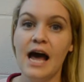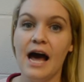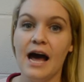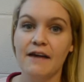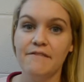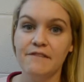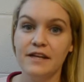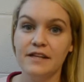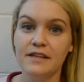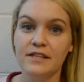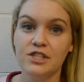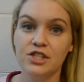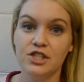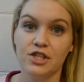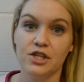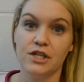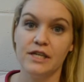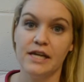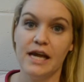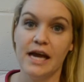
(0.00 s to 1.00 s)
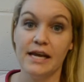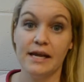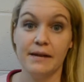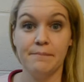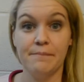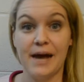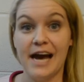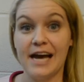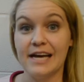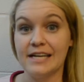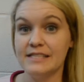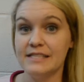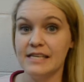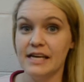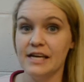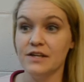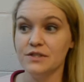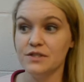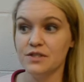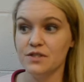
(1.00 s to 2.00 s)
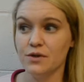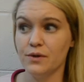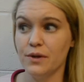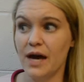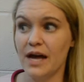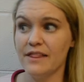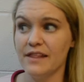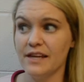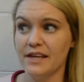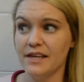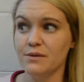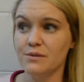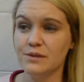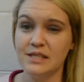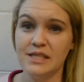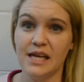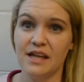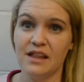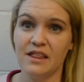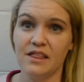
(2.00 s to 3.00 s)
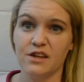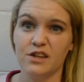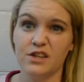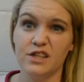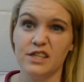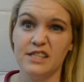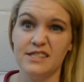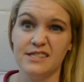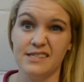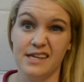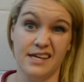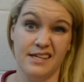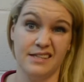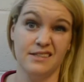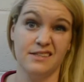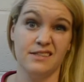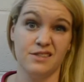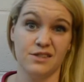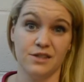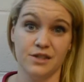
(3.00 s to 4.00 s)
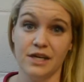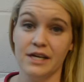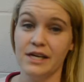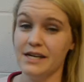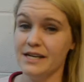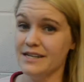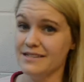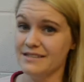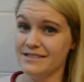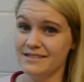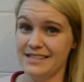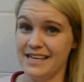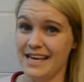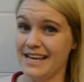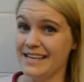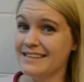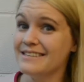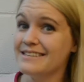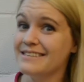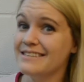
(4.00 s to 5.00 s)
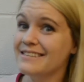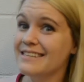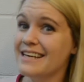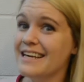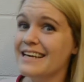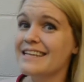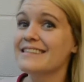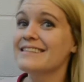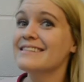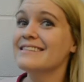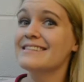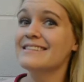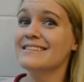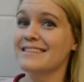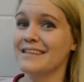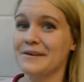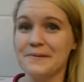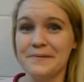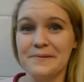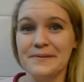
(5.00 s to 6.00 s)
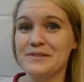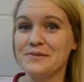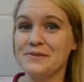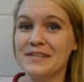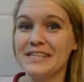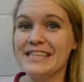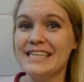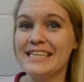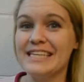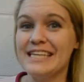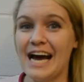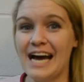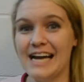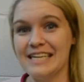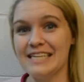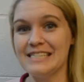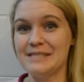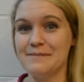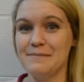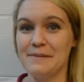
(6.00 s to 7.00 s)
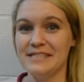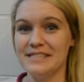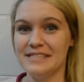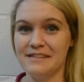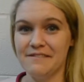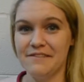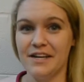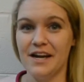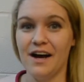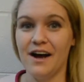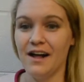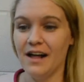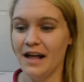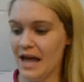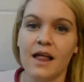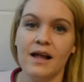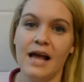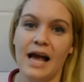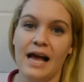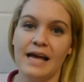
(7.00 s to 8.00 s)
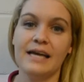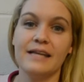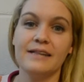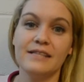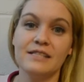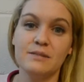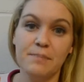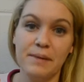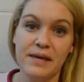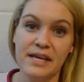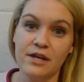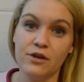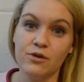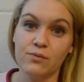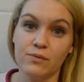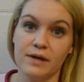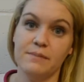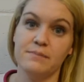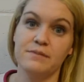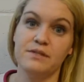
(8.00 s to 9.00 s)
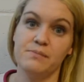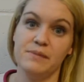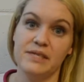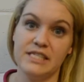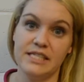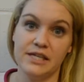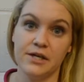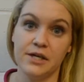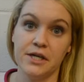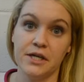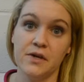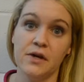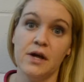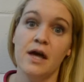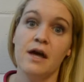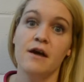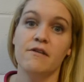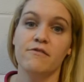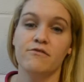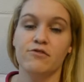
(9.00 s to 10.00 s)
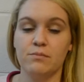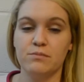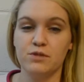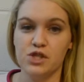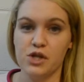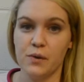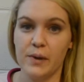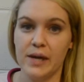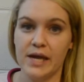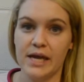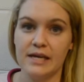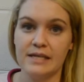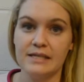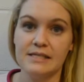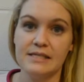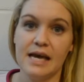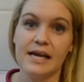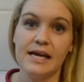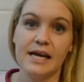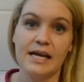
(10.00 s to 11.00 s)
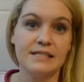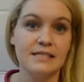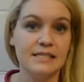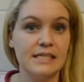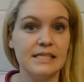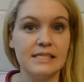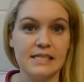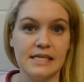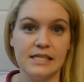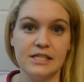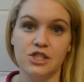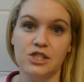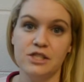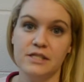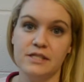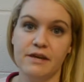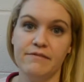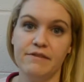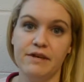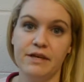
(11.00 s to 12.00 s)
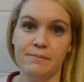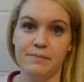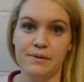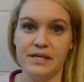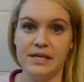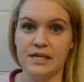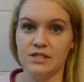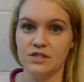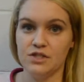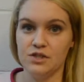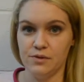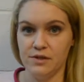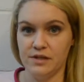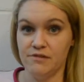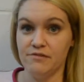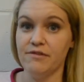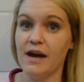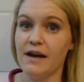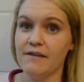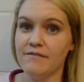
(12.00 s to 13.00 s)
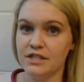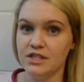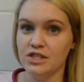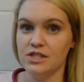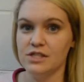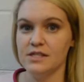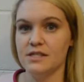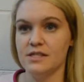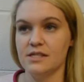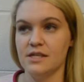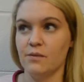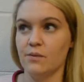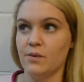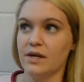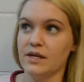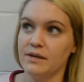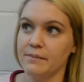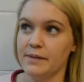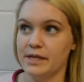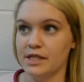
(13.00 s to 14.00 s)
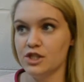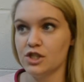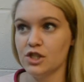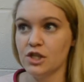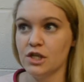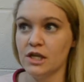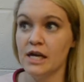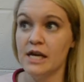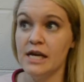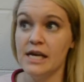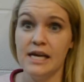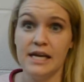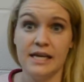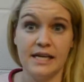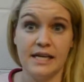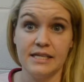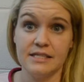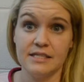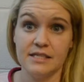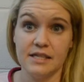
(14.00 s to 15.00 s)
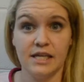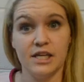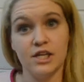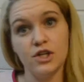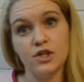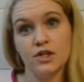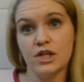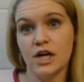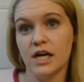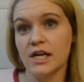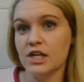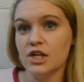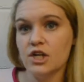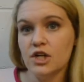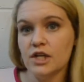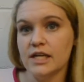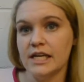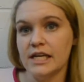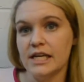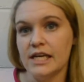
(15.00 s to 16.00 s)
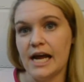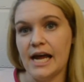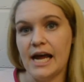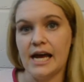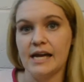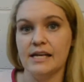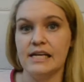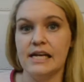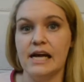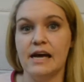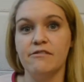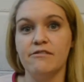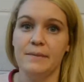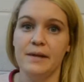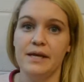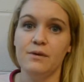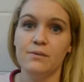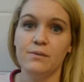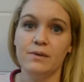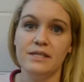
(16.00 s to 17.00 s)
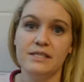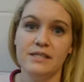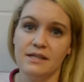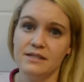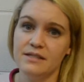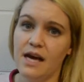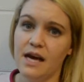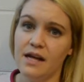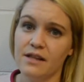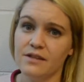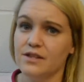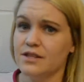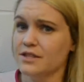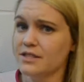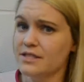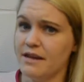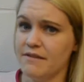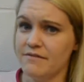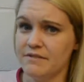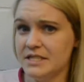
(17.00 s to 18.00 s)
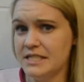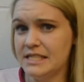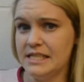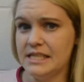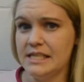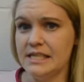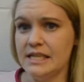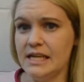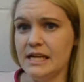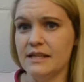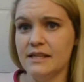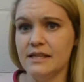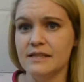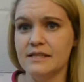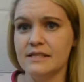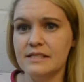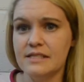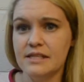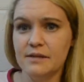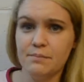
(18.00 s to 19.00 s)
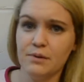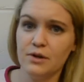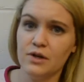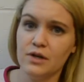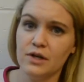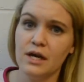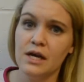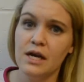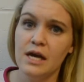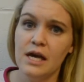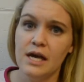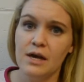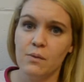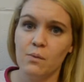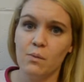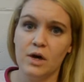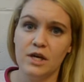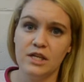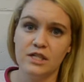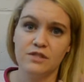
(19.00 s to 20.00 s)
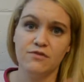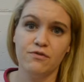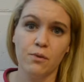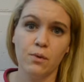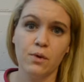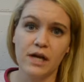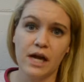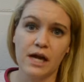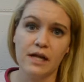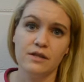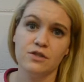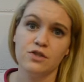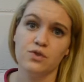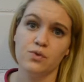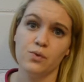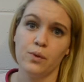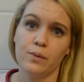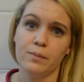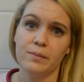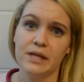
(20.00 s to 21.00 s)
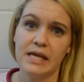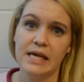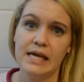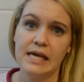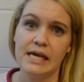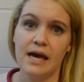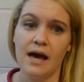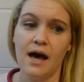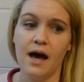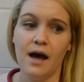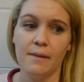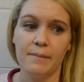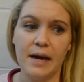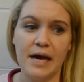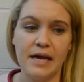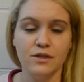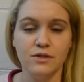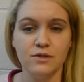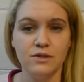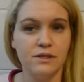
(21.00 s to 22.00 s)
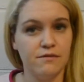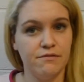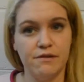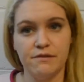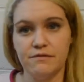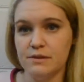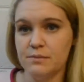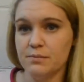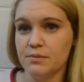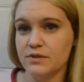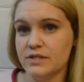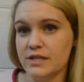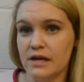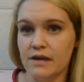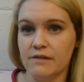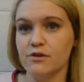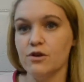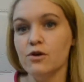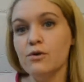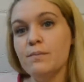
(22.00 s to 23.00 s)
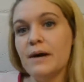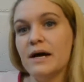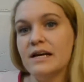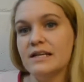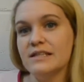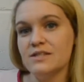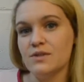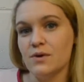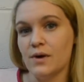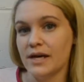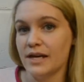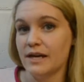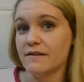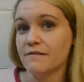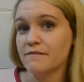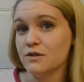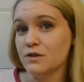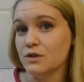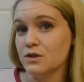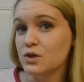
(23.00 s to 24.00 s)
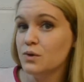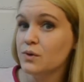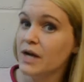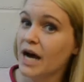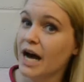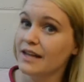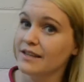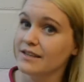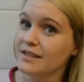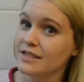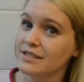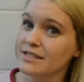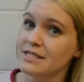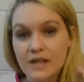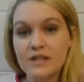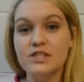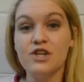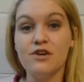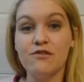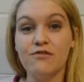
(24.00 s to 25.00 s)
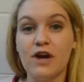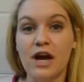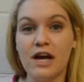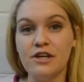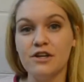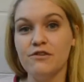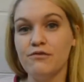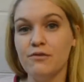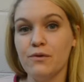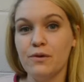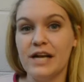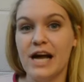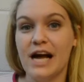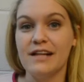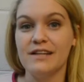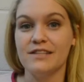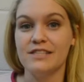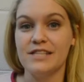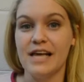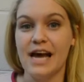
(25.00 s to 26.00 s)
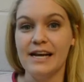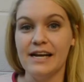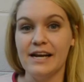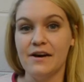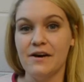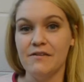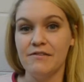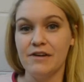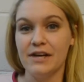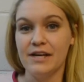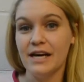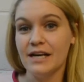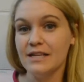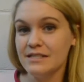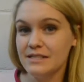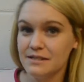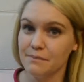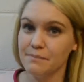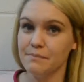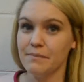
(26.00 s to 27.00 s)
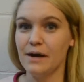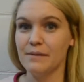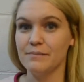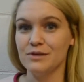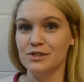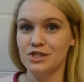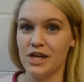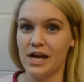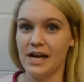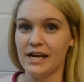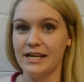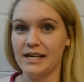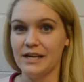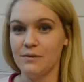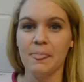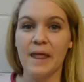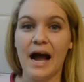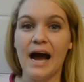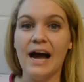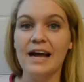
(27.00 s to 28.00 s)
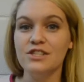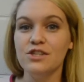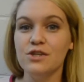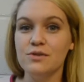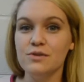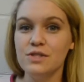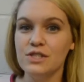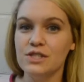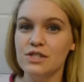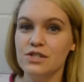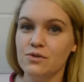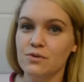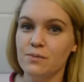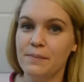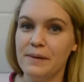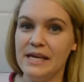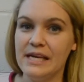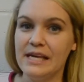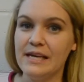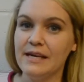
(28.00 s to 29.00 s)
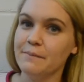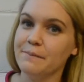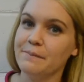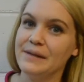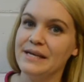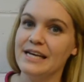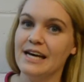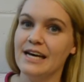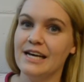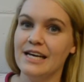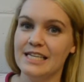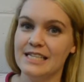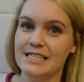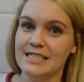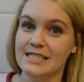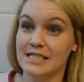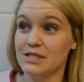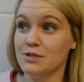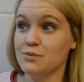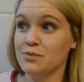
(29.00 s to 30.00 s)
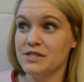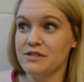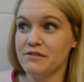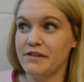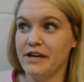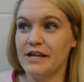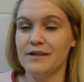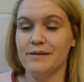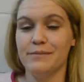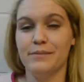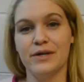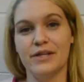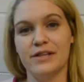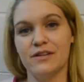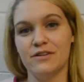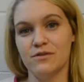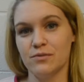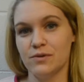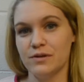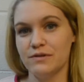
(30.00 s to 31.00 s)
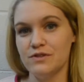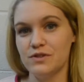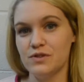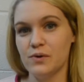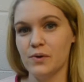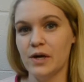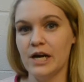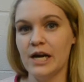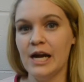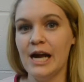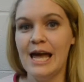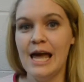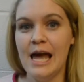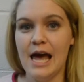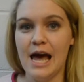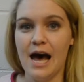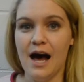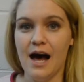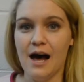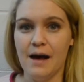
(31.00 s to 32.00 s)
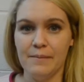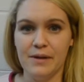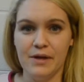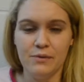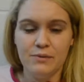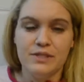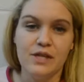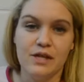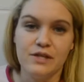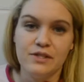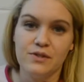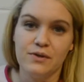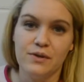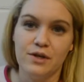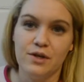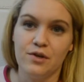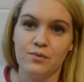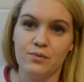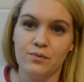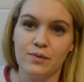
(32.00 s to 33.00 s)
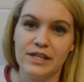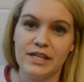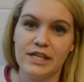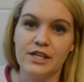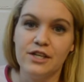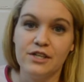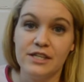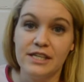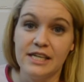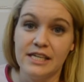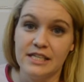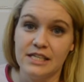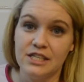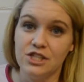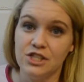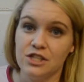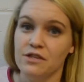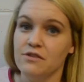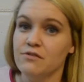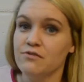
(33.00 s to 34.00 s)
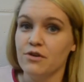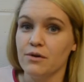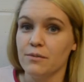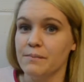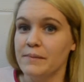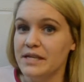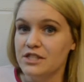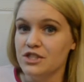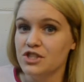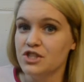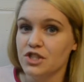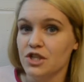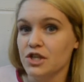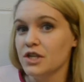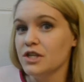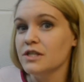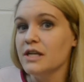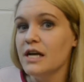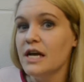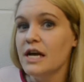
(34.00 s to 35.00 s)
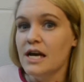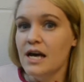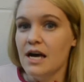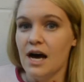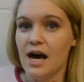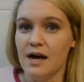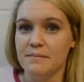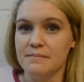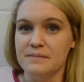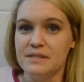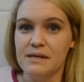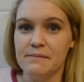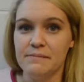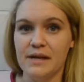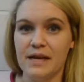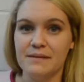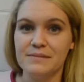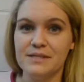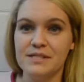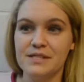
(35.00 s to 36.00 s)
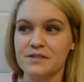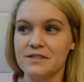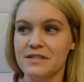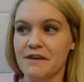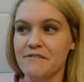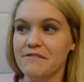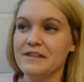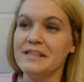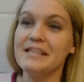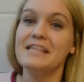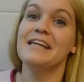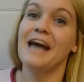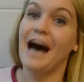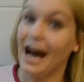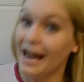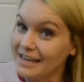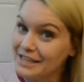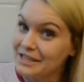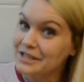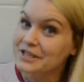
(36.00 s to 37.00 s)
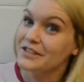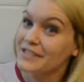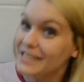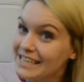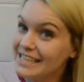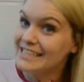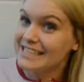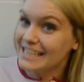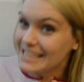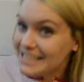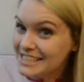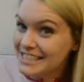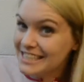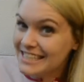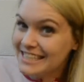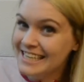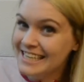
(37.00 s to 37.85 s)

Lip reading: I found this shirt at a bag sale, so I think it was like 30 cents or 10 cents. It was really not expensive at all. I got this pink ribbed material from Joann's. I got 6 inches of it because you need 5 inches, and I wanted to make sure in case the lady cut it crooked I had enough. It was $1.17, and then the zipper was $4 normally. I used a 50% off coupon, so I got it for $2. So for under $4, I now have a custom bomber jacket. I chose to do pink because this was available at the thrift store. It was also in really good condition for a men's shirt. Sometimes they're definitely not in good condition,